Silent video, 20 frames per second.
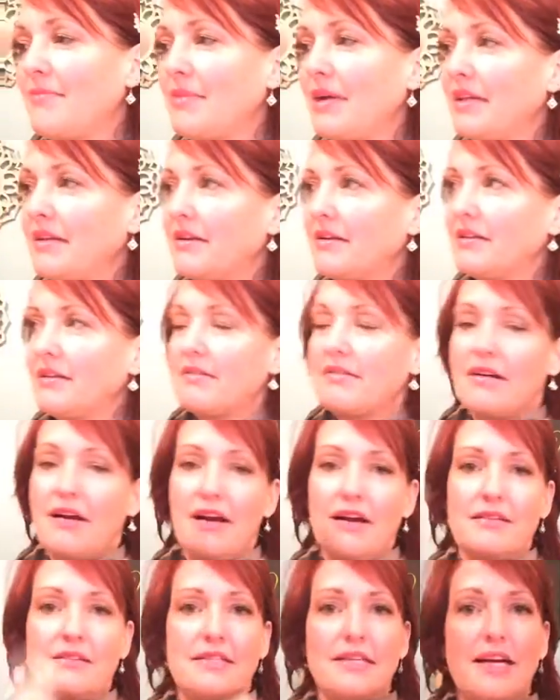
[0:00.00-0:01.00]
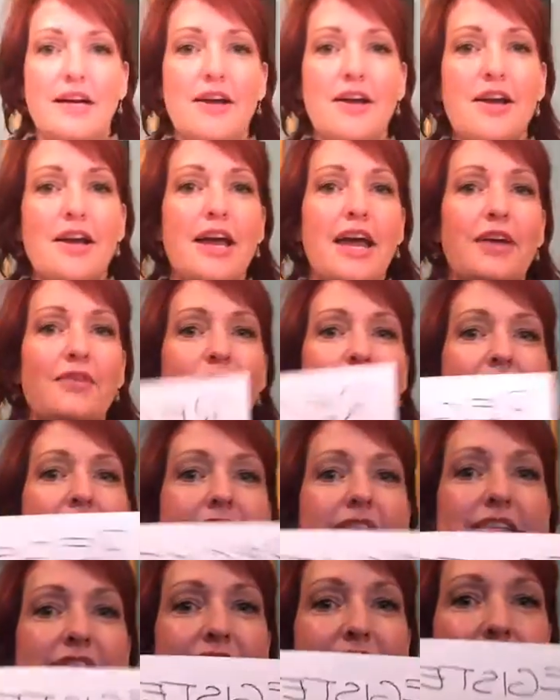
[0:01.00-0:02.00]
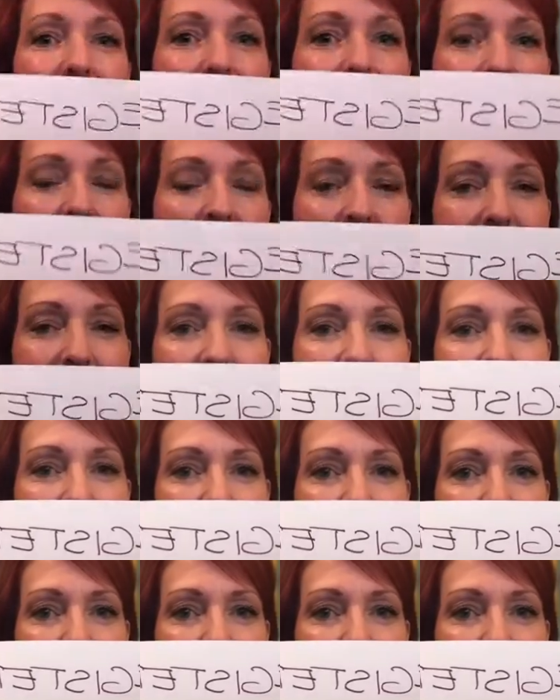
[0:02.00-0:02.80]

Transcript: my little note cards here. And register Countdown to